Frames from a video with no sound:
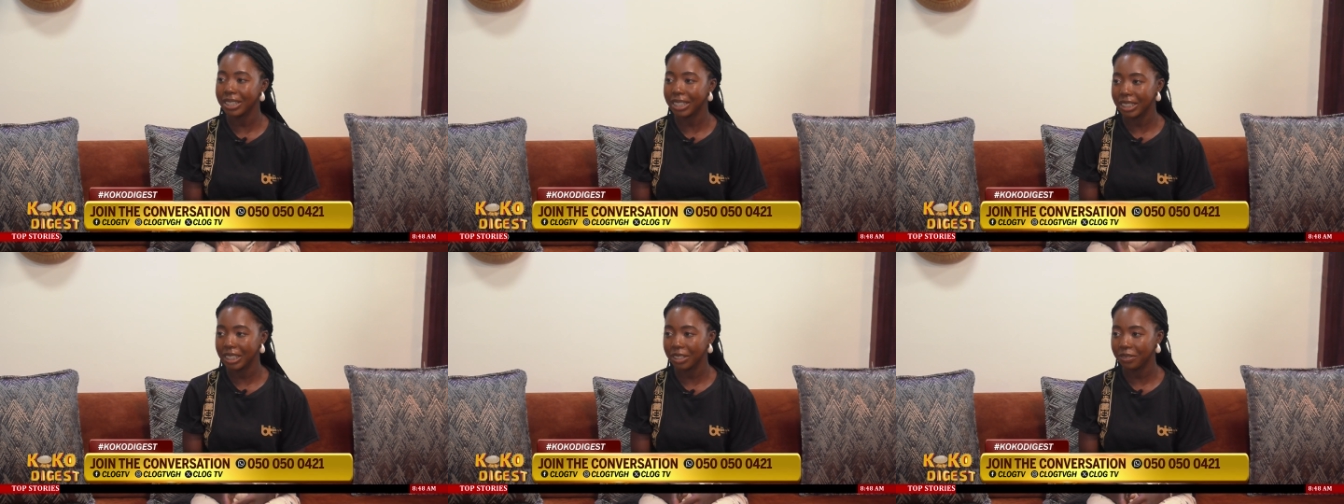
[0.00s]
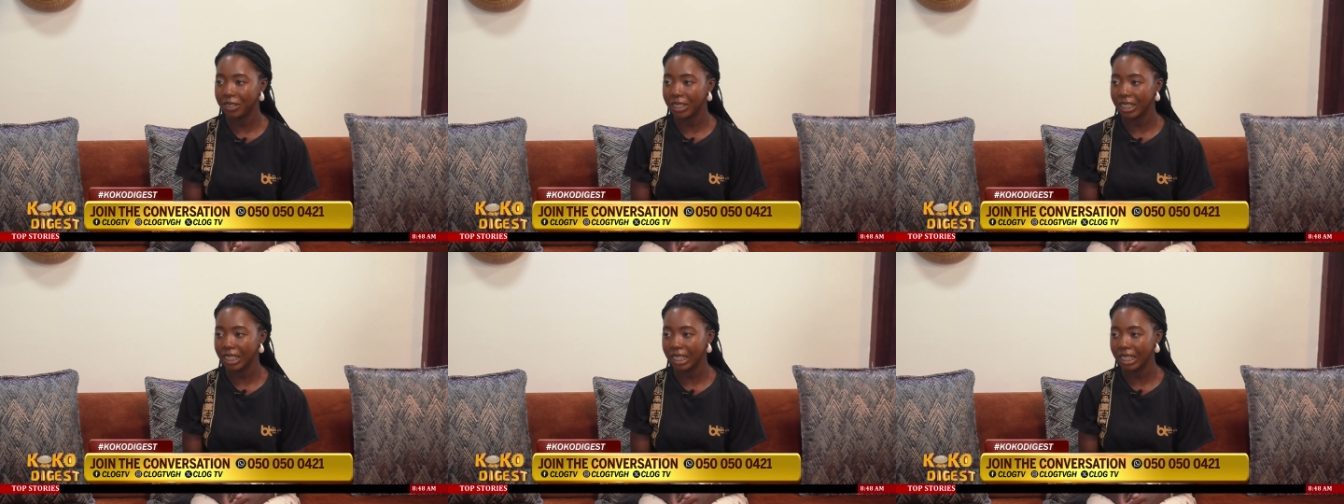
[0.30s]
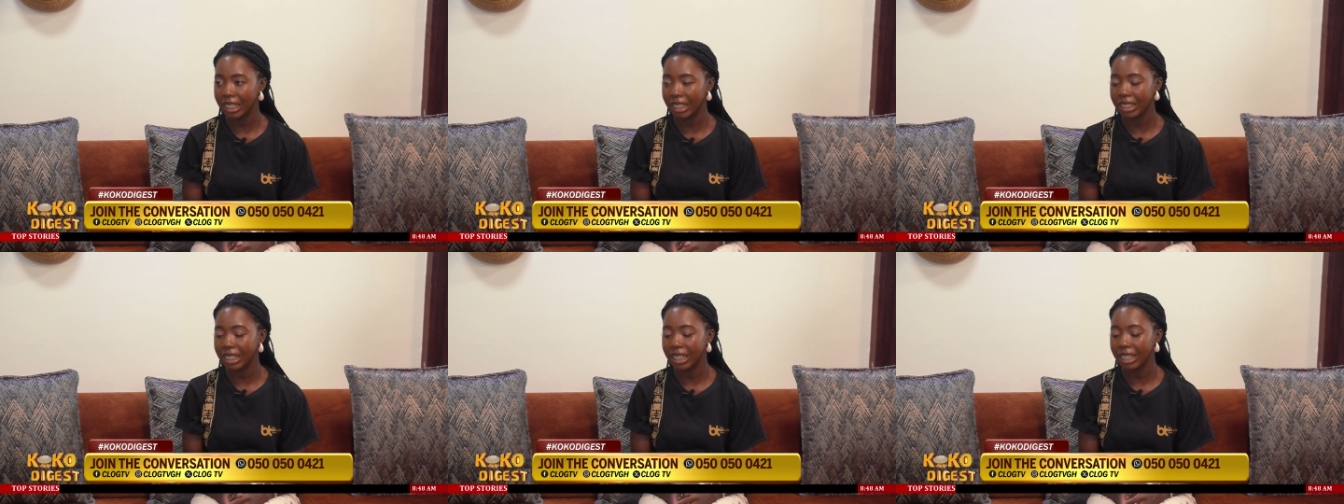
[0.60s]

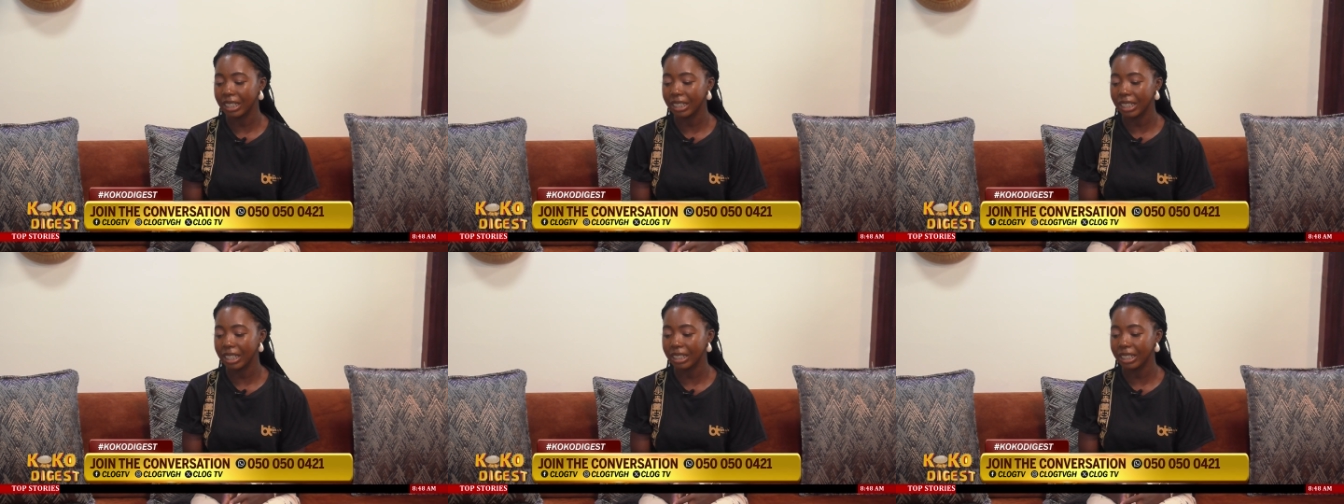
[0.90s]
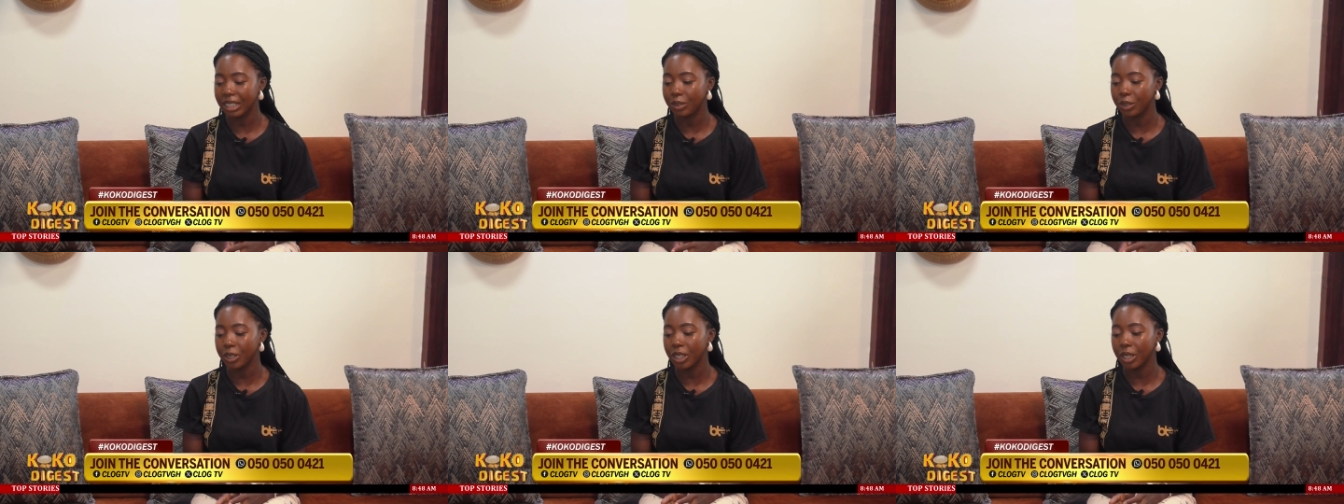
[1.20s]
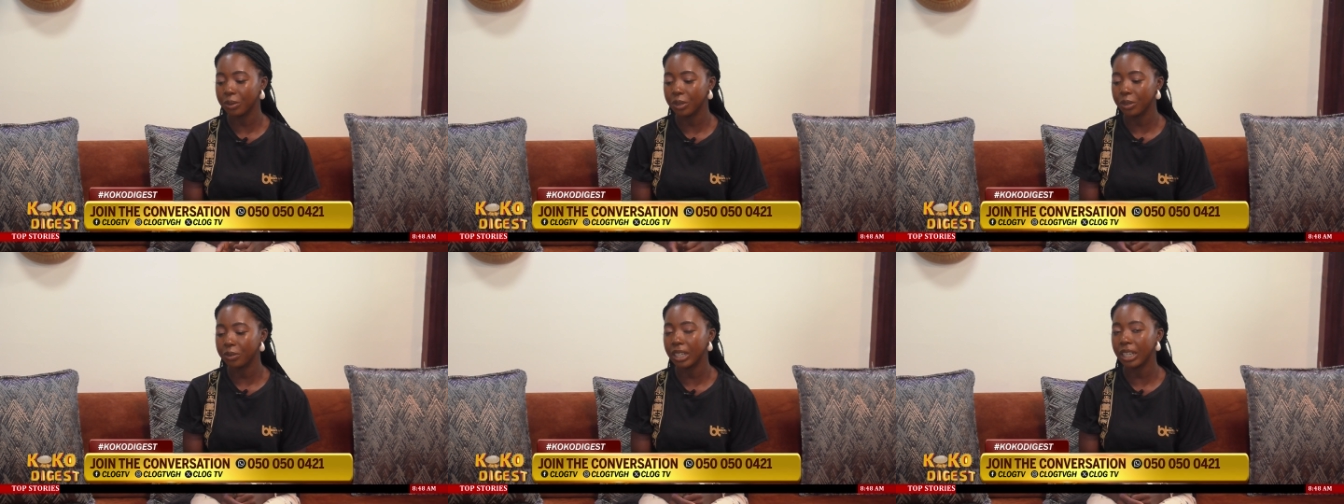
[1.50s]
certificate okay. and then the
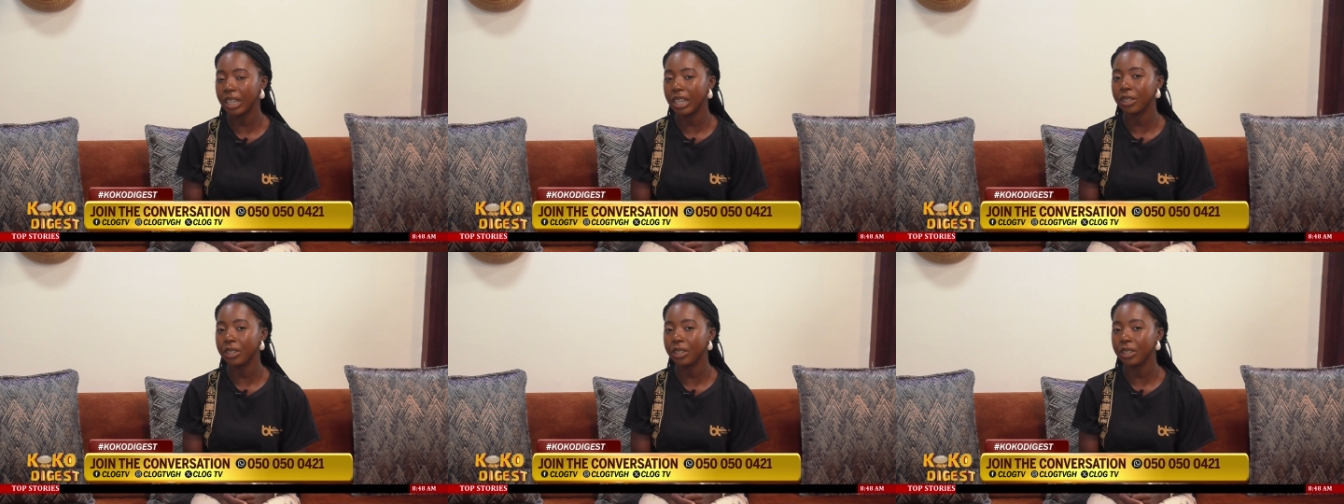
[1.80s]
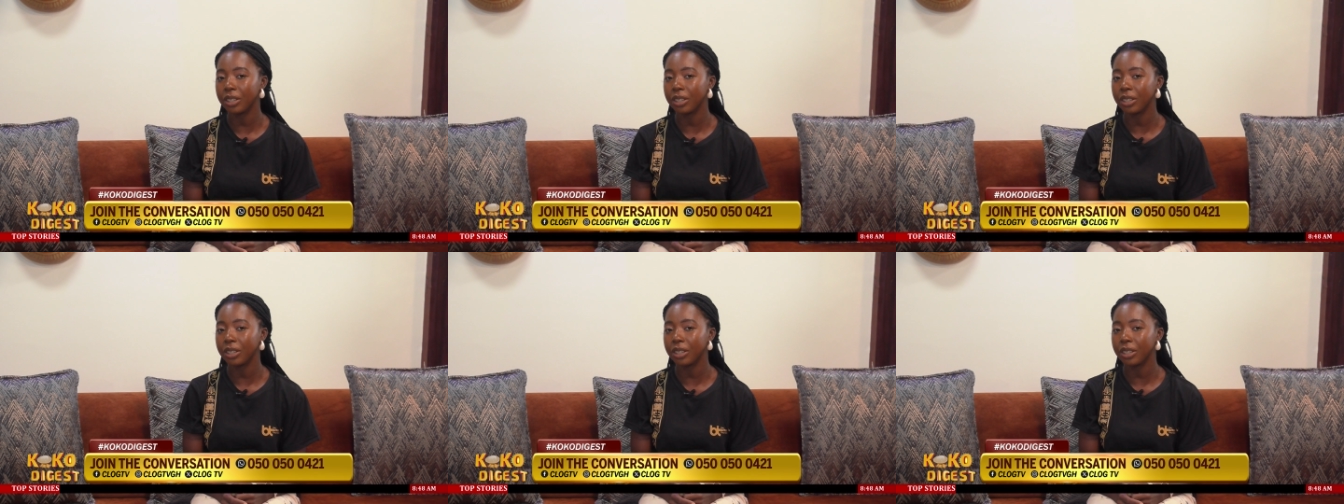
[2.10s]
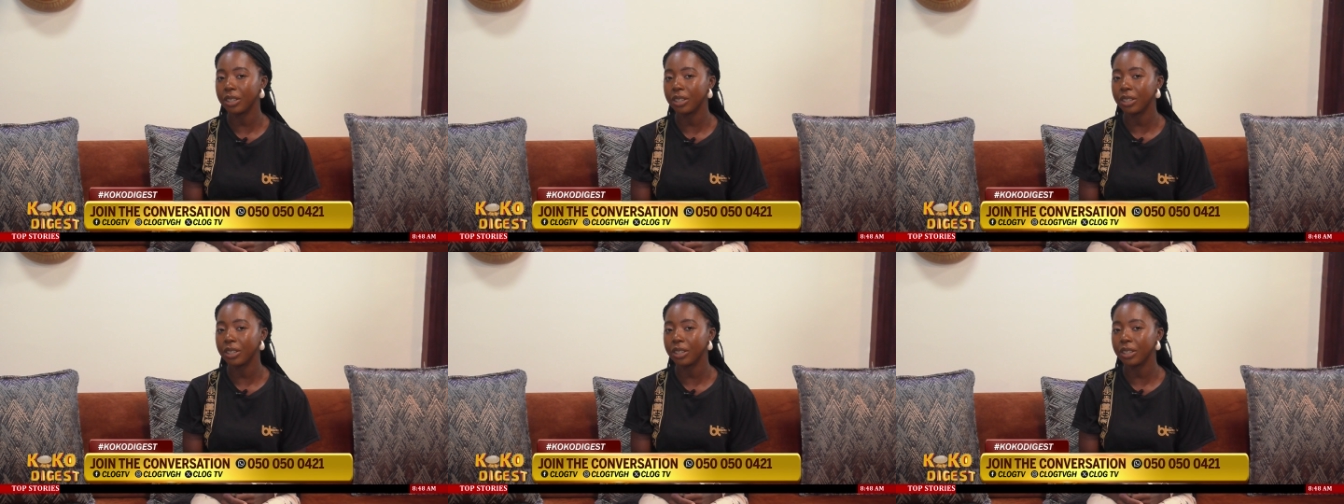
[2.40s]
social welfare,